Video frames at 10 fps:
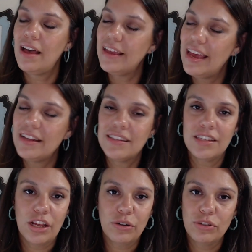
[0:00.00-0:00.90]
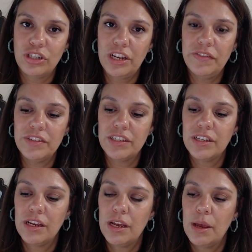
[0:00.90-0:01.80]
Again, subtle shifts,
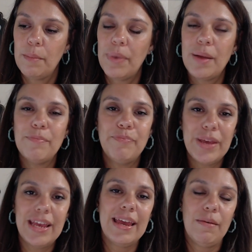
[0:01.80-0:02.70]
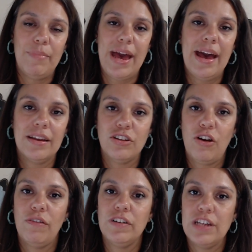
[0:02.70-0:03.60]
but big impact
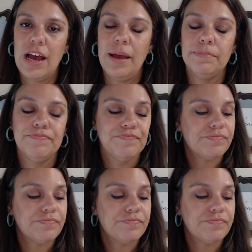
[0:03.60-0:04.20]
over time.